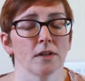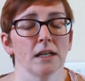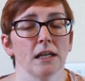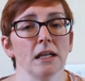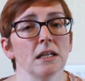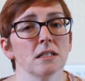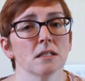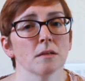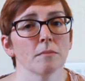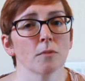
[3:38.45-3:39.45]
He
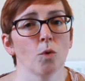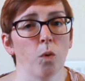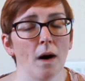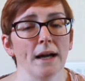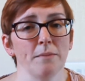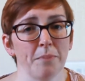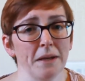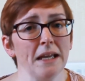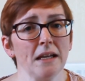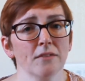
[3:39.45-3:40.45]
is quite
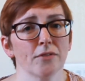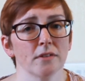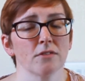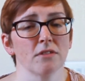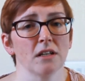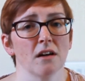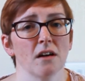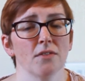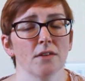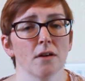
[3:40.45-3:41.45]
big for a
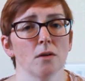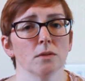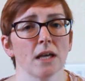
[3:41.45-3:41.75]
3.5-year-old,